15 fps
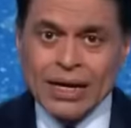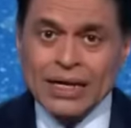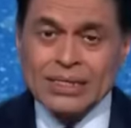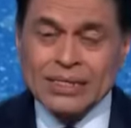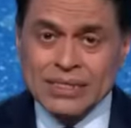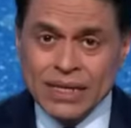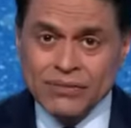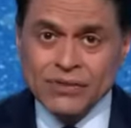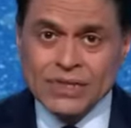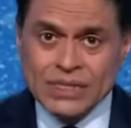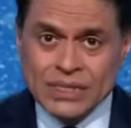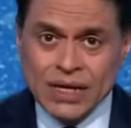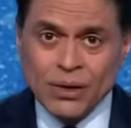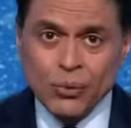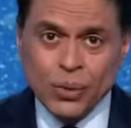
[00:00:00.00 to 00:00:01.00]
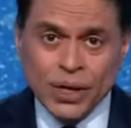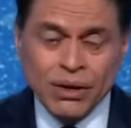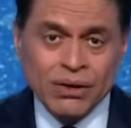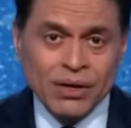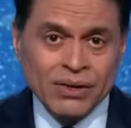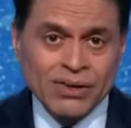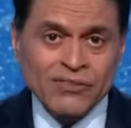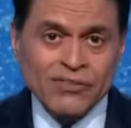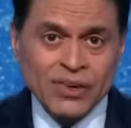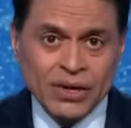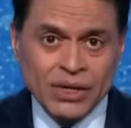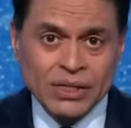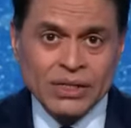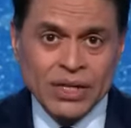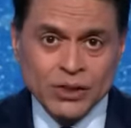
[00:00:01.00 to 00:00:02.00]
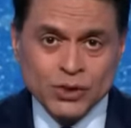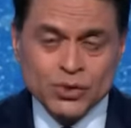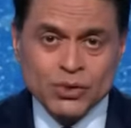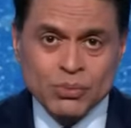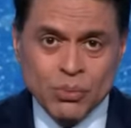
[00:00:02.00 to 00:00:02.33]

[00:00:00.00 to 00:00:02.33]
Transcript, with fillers: It's safe to say we are in a very dangerous